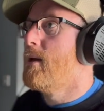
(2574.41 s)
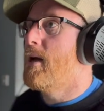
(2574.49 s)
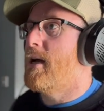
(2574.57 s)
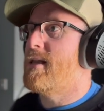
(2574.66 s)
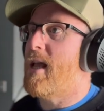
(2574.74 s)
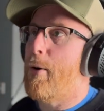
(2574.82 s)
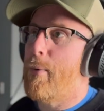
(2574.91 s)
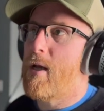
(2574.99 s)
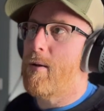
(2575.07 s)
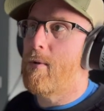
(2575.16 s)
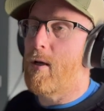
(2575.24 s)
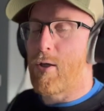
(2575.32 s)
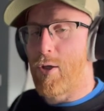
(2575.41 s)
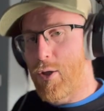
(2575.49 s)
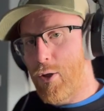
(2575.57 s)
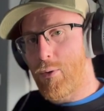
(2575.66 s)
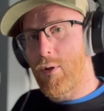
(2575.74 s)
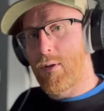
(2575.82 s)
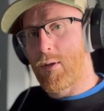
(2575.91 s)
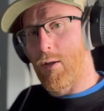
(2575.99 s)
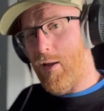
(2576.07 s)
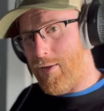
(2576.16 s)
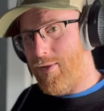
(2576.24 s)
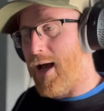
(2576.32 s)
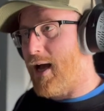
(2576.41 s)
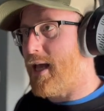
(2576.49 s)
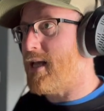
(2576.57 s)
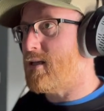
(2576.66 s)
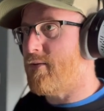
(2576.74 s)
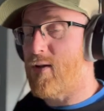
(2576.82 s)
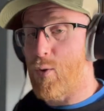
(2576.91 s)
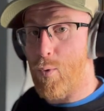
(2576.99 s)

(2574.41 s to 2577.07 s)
And now we can unison that individual